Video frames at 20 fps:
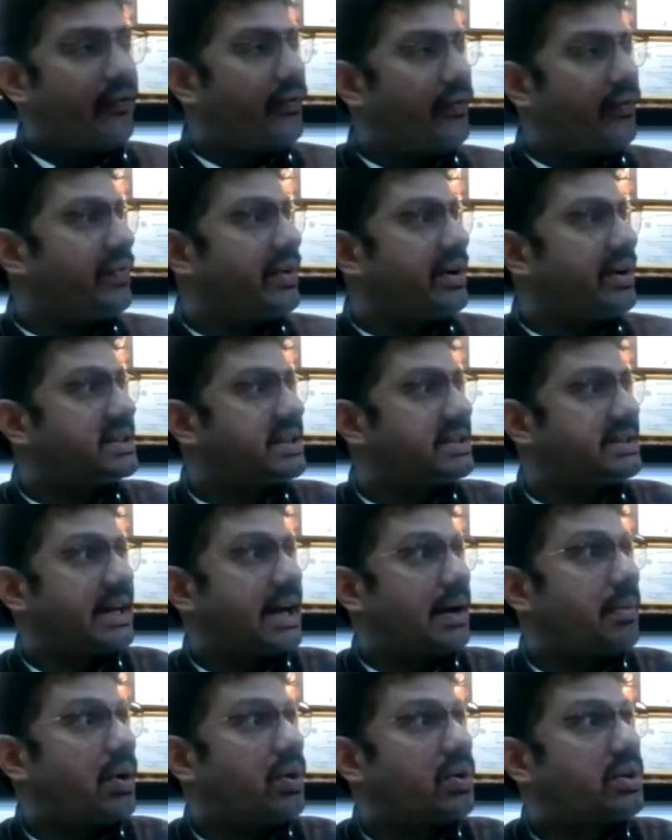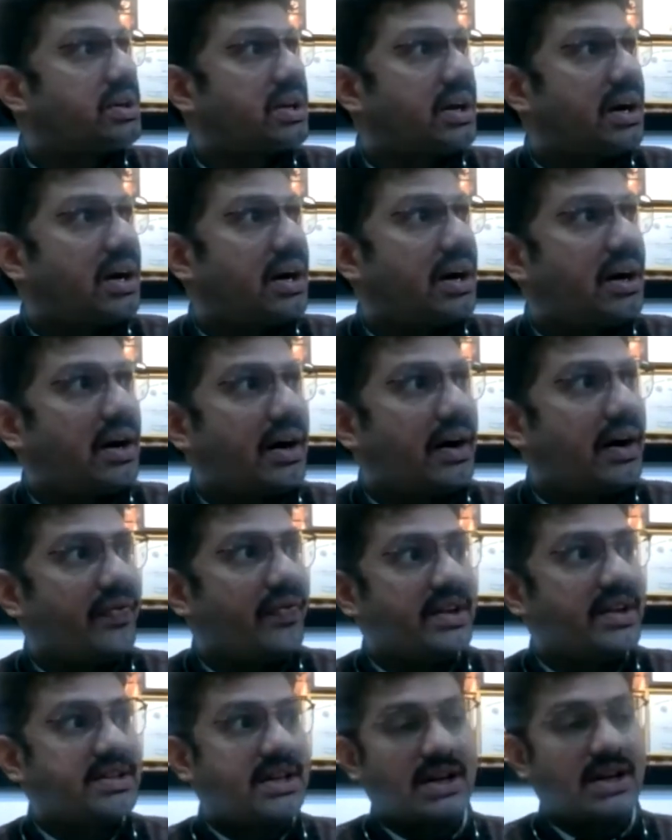when we're discussing about uh,
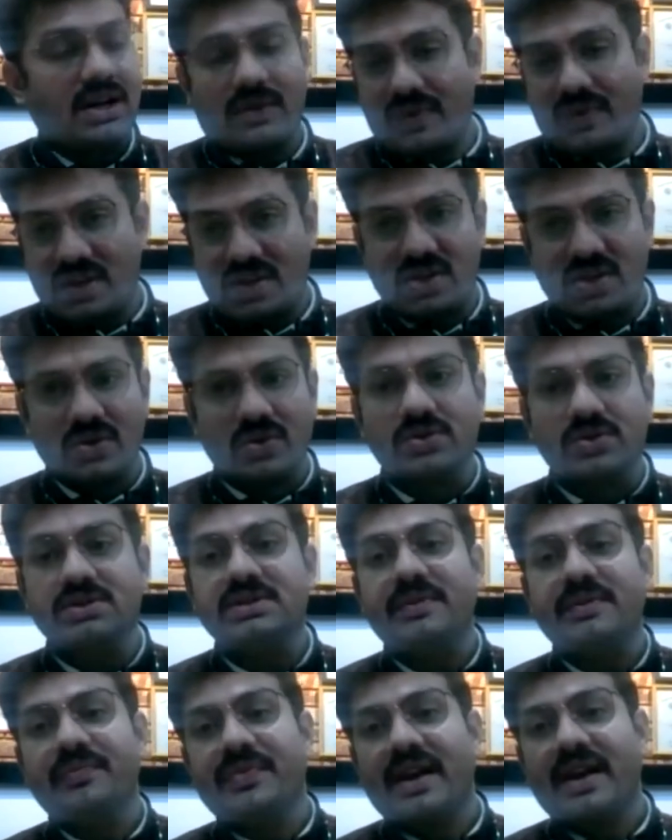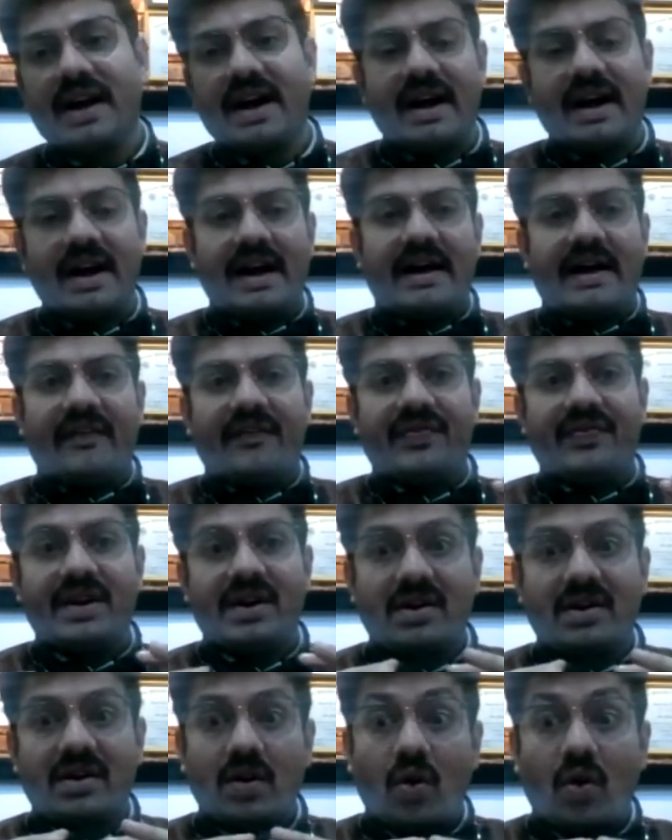this kind of issues, the
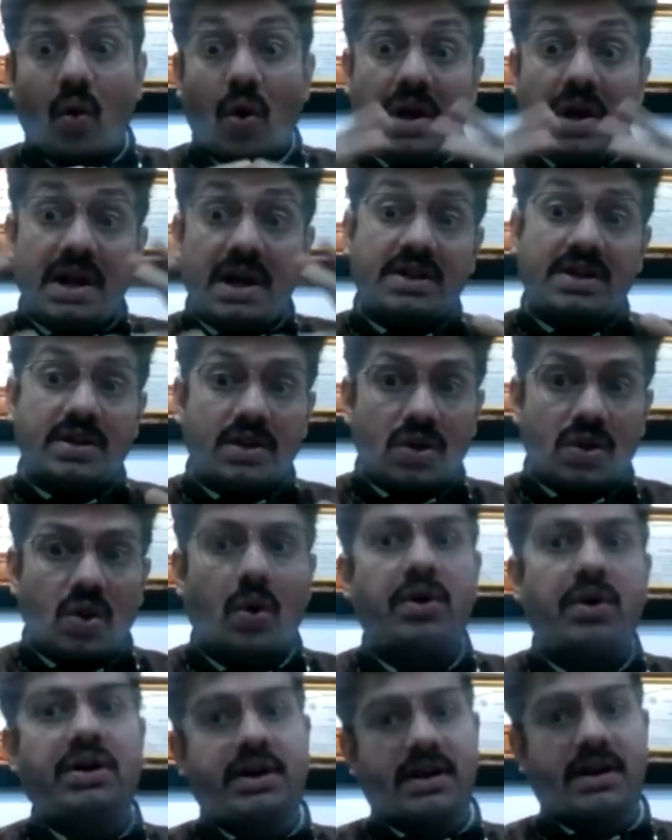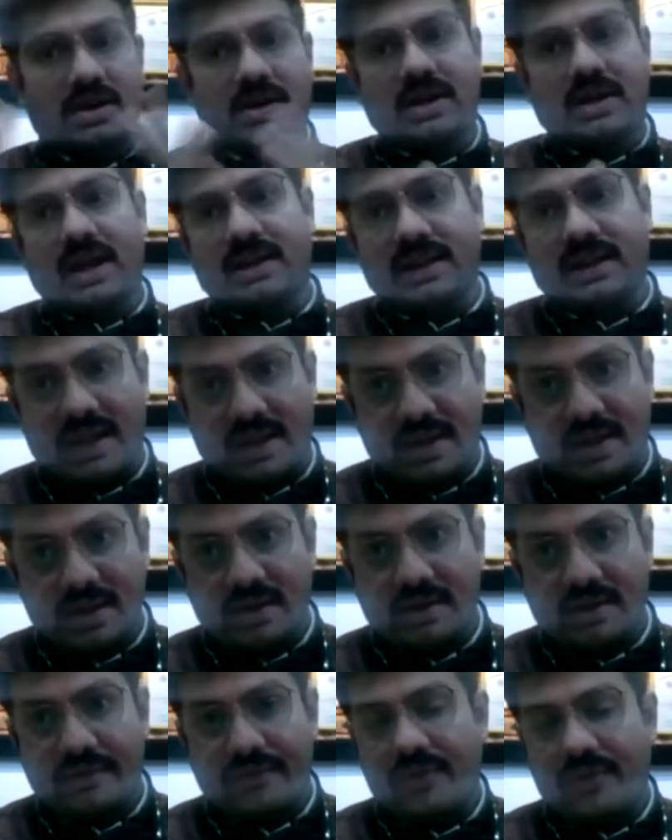oldest known technique
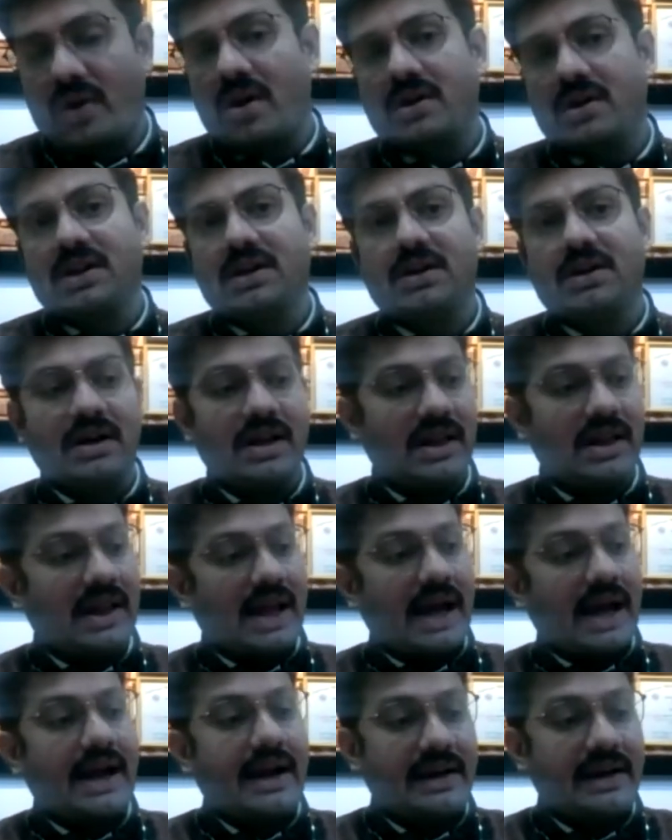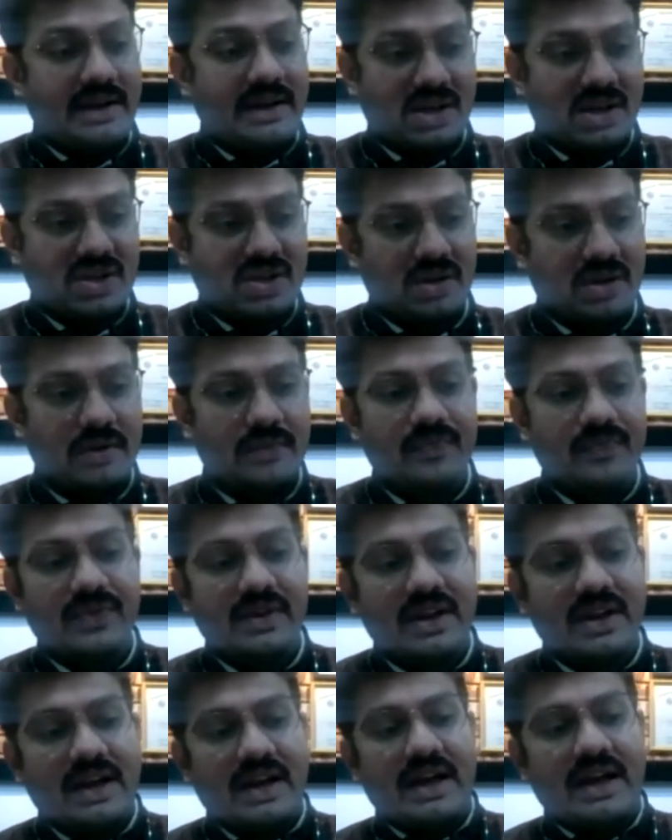for the lie detection
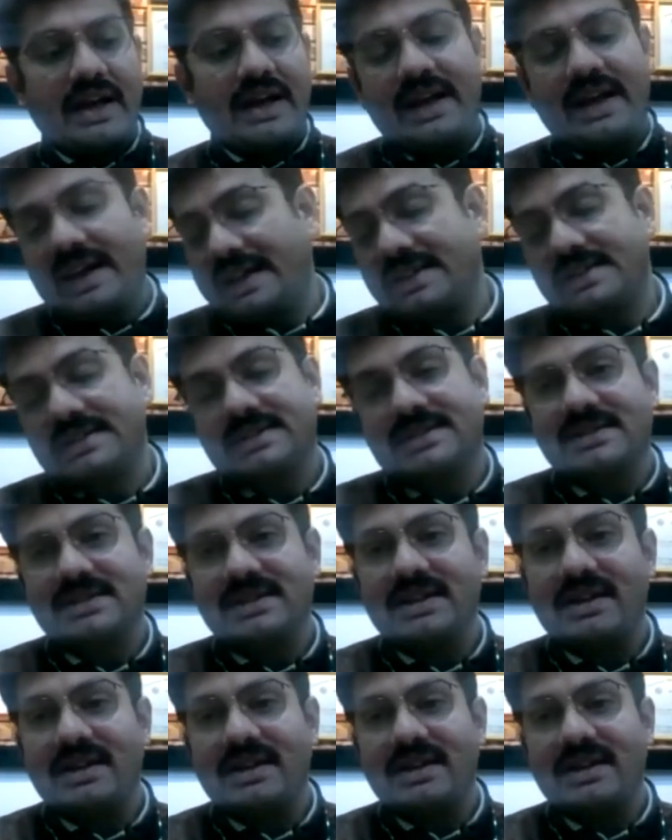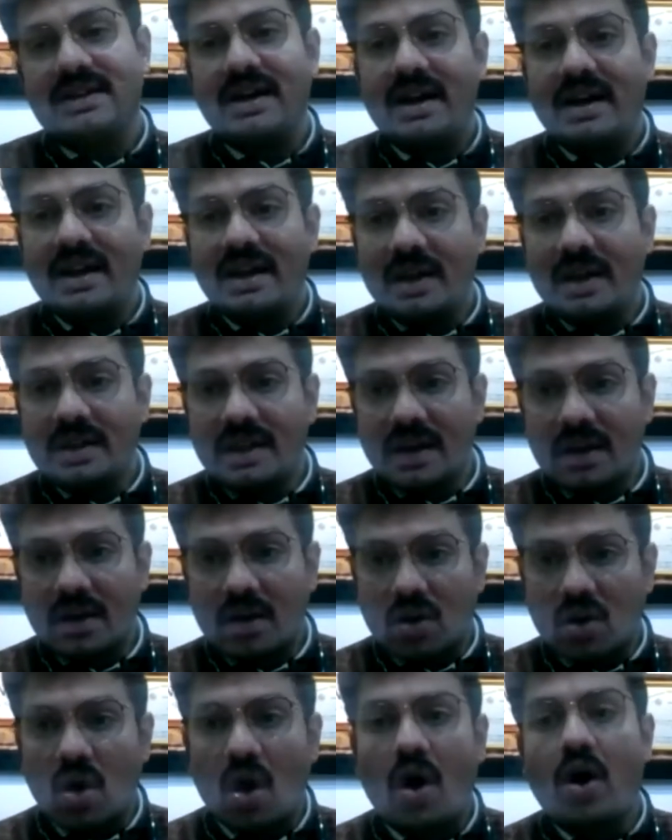is the
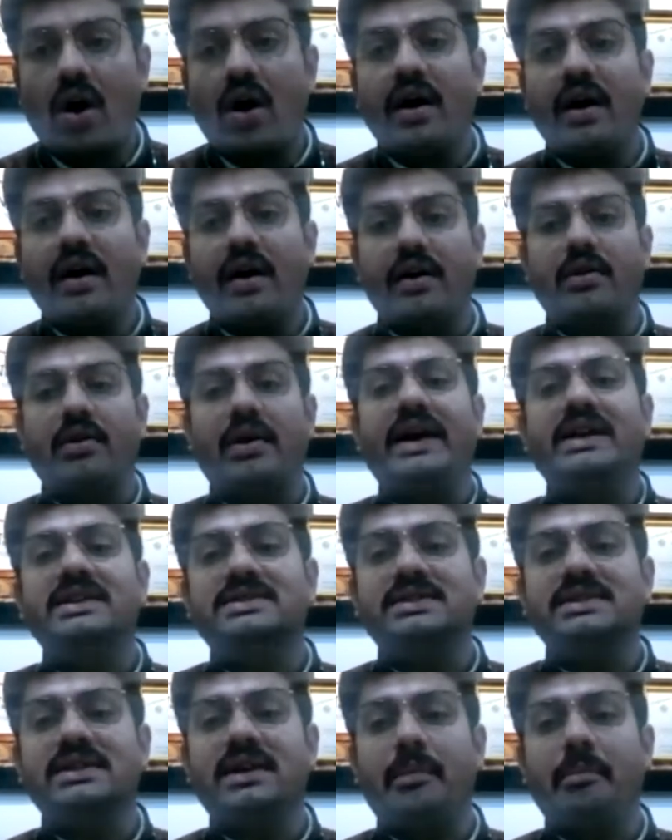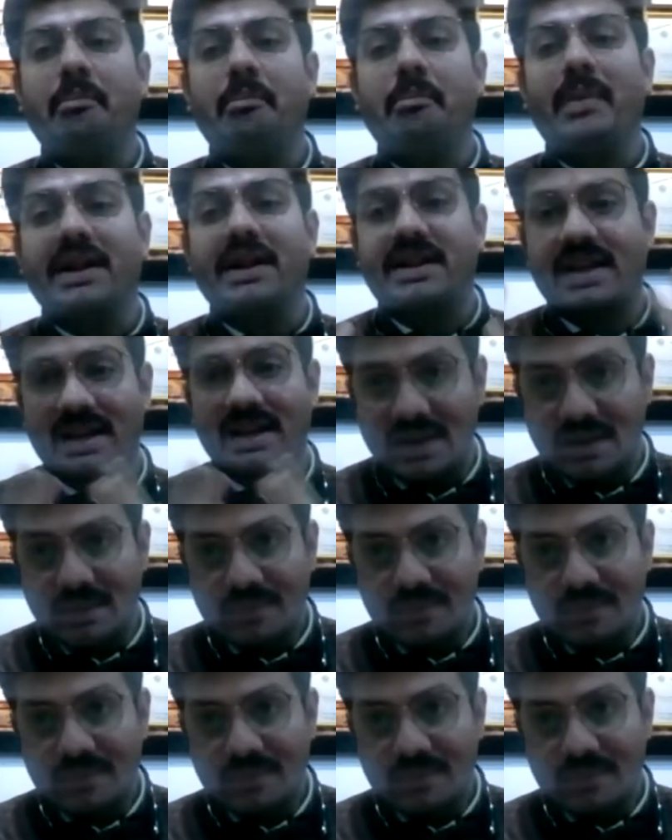raw rice method.